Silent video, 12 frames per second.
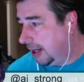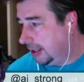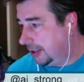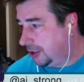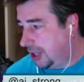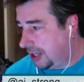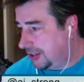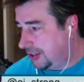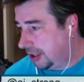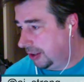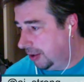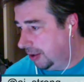shots
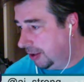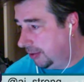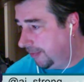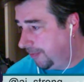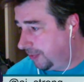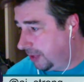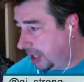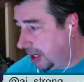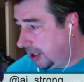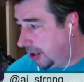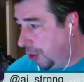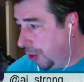on goal
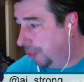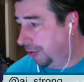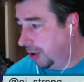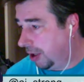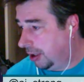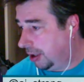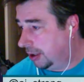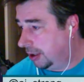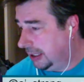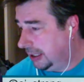overall.